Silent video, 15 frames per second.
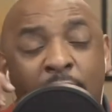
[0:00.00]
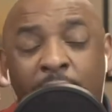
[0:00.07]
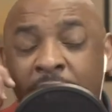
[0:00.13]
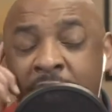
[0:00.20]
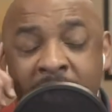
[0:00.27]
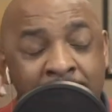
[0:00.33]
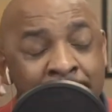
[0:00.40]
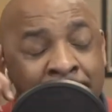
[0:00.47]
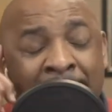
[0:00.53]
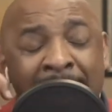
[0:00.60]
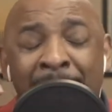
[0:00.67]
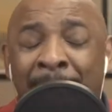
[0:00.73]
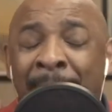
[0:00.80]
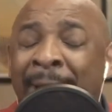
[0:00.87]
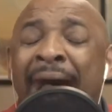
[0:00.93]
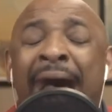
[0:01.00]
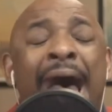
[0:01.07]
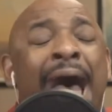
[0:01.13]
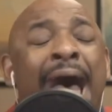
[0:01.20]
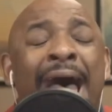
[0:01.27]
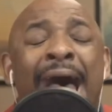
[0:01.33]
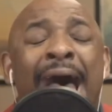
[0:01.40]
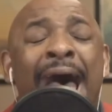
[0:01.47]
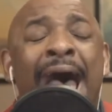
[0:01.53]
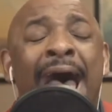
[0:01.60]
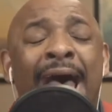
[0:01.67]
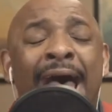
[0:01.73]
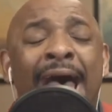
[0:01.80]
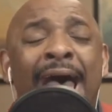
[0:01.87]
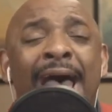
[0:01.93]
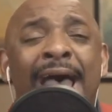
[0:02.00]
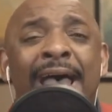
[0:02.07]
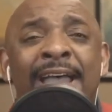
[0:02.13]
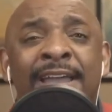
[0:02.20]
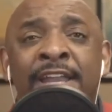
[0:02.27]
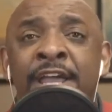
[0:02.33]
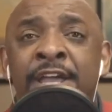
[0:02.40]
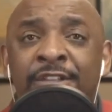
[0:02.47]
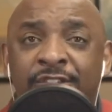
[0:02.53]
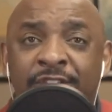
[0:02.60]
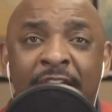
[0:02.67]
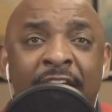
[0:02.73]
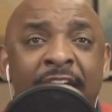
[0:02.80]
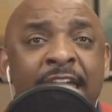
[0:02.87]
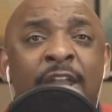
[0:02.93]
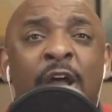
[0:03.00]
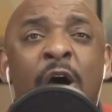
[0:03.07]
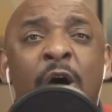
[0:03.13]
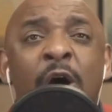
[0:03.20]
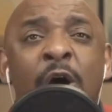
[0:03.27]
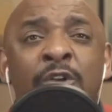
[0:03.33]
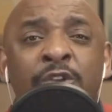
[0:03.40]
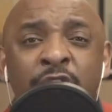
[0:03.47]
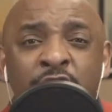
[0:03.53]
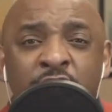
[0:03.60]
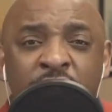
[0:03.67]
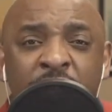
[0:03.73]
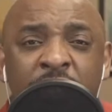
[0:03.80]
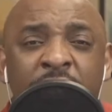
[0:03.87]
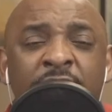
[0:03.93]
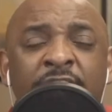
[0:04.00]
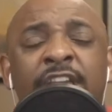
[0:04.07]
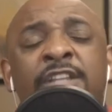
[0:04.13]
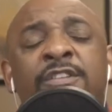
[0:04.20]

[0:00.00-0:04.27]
And I'll keep my mind stayed on you, Jesus.